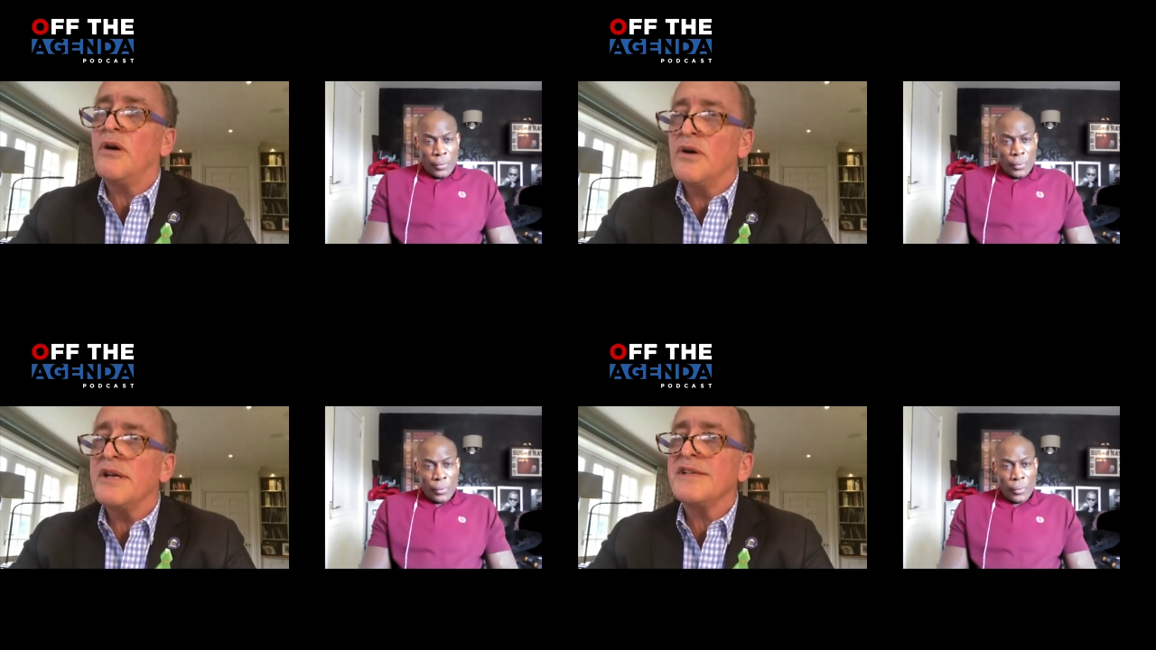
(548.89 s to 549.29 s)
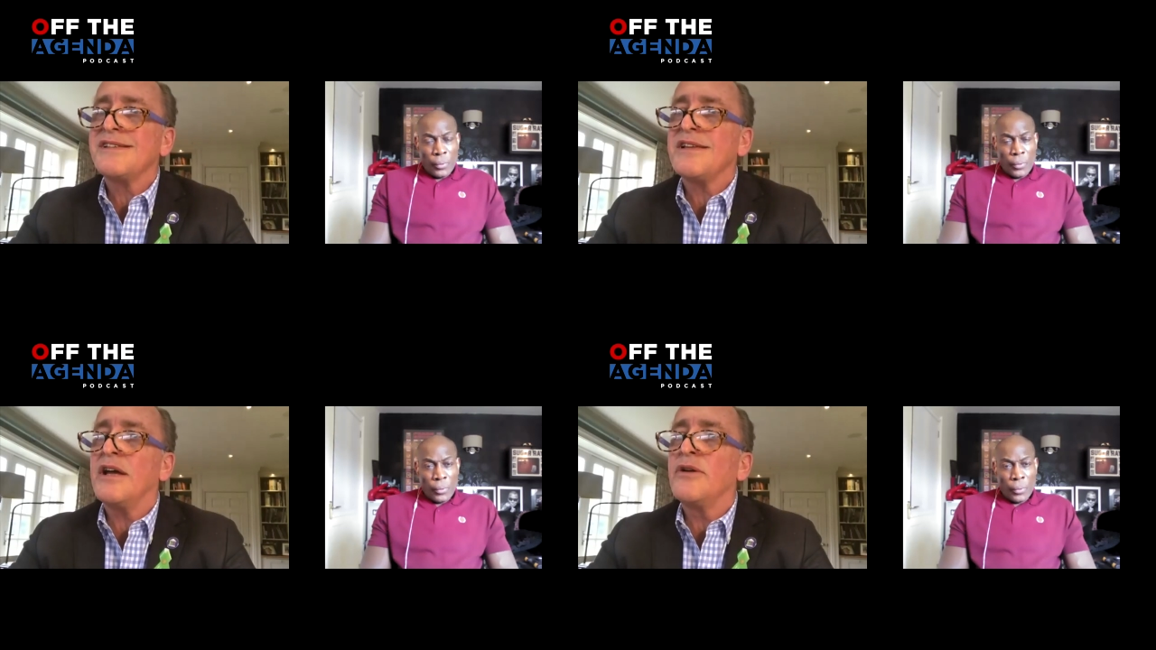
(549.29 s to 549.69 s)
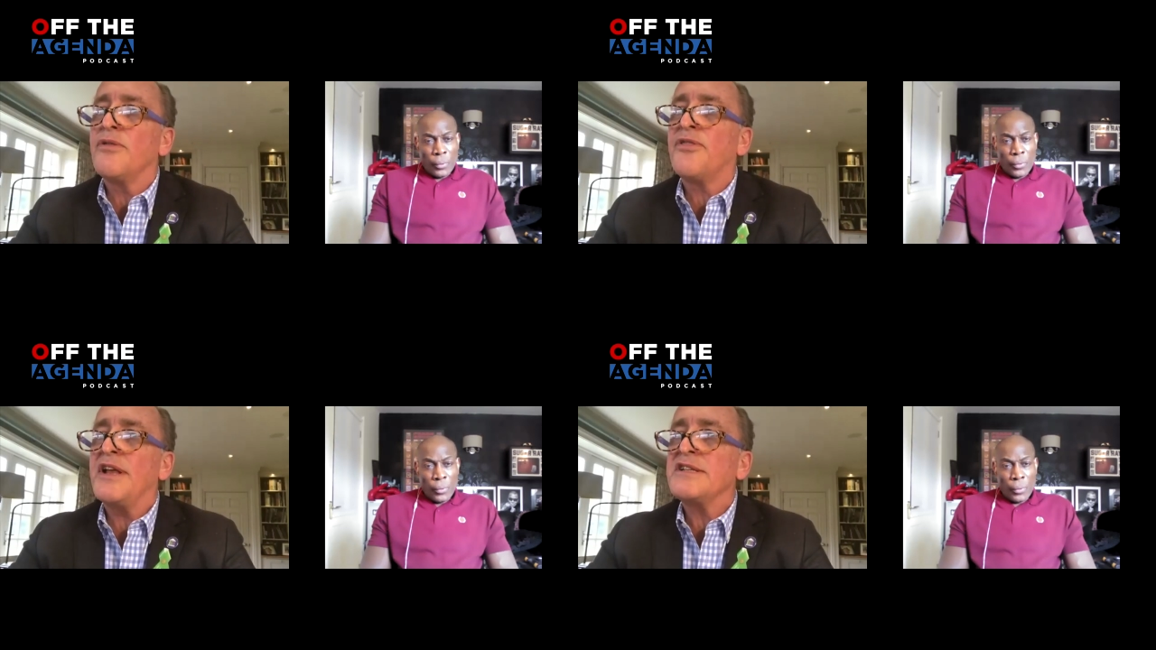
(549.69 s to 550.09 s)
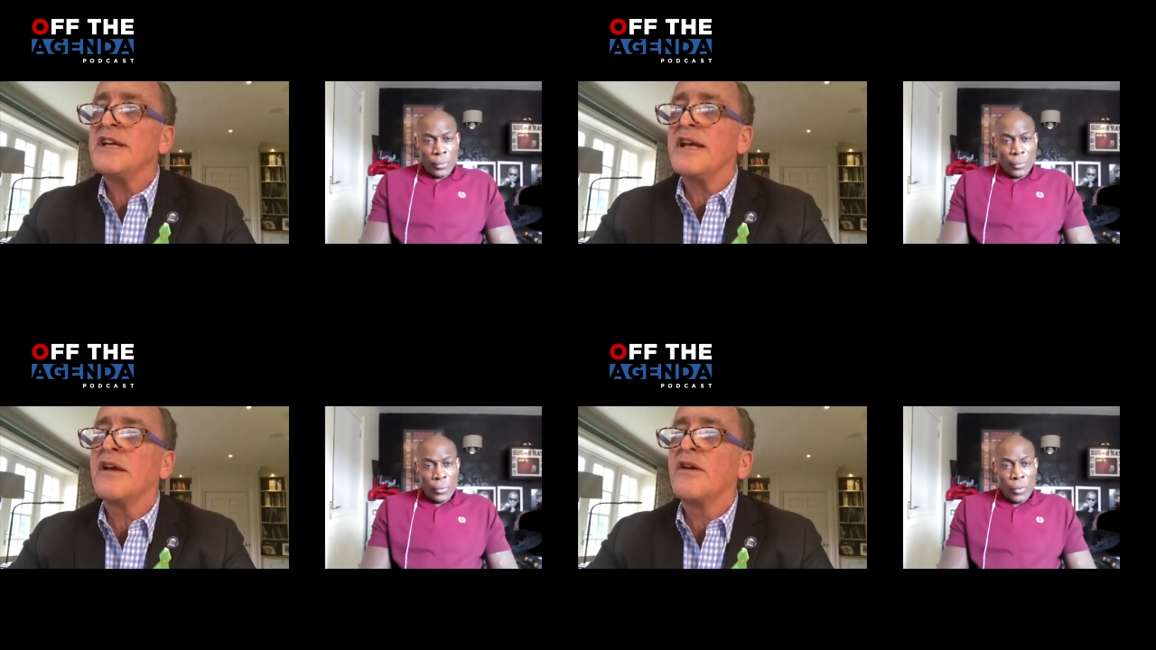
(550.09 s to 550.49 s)
Speaker 1: honest and
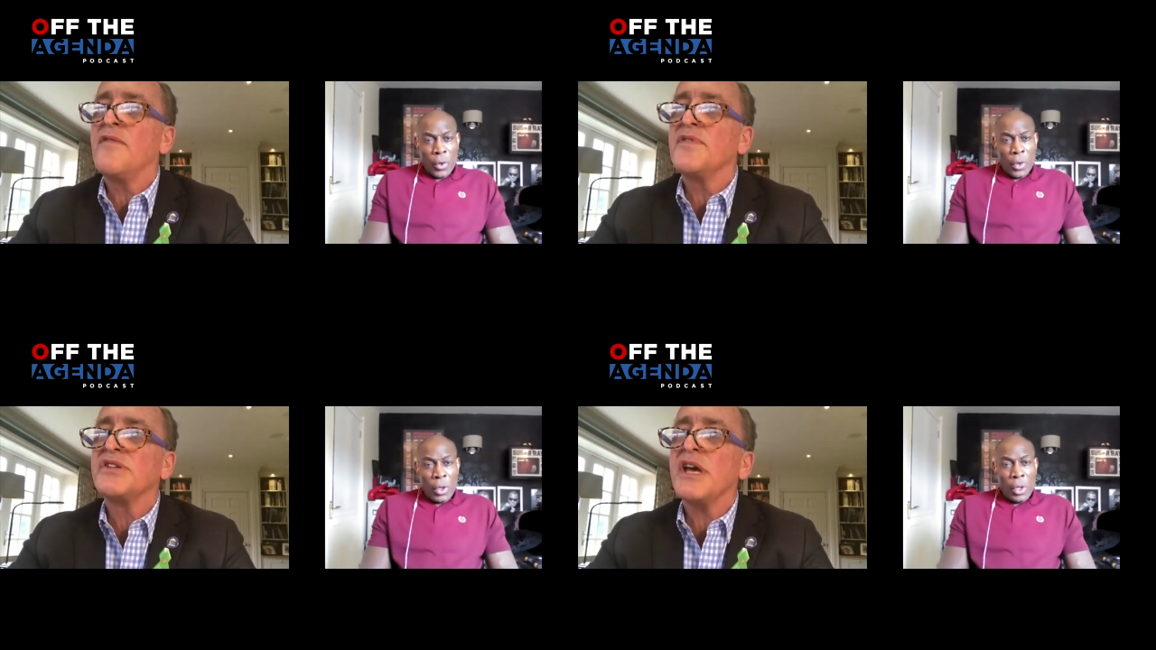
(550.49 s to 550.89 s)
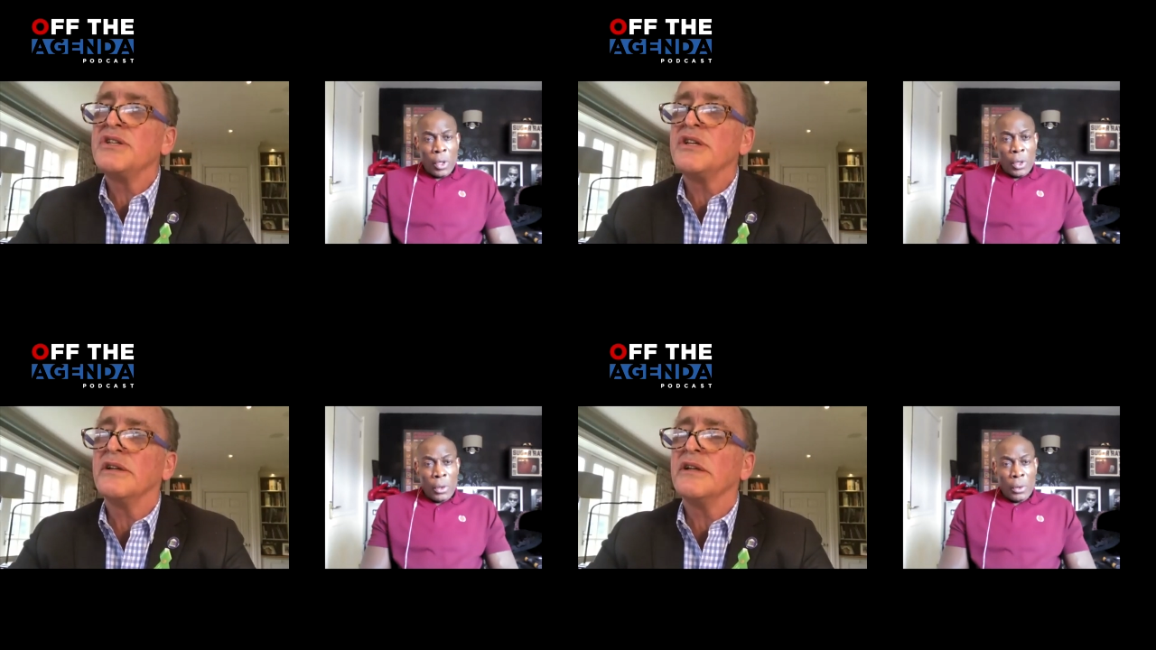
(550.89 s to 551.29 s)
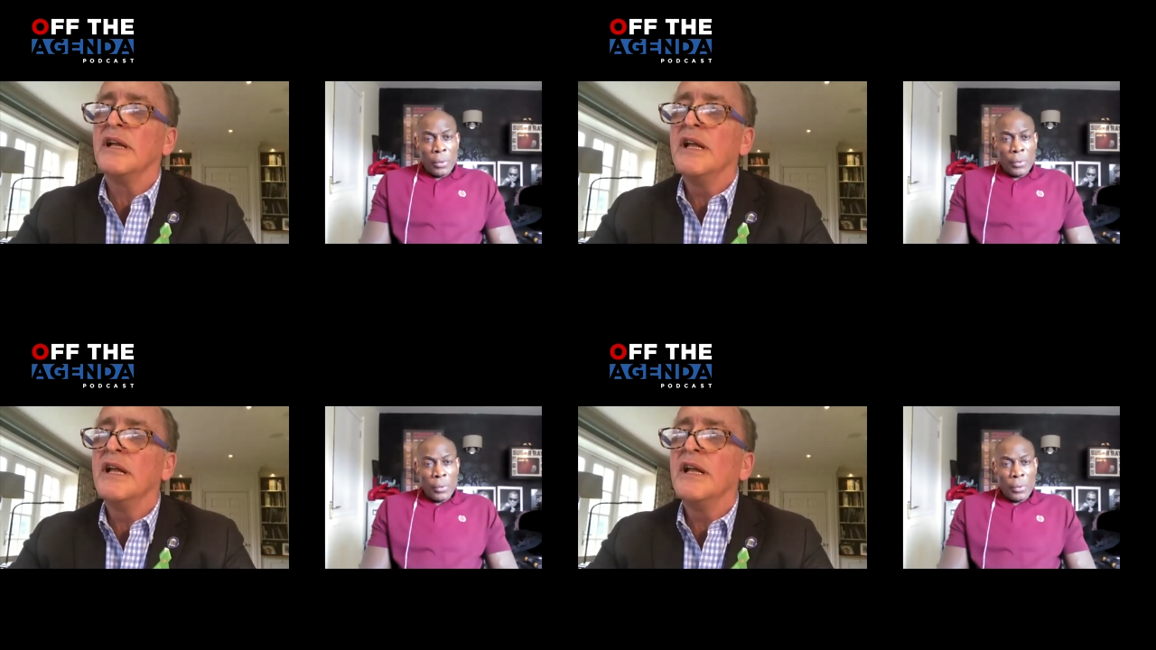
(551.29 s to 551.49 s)
authentic conversation.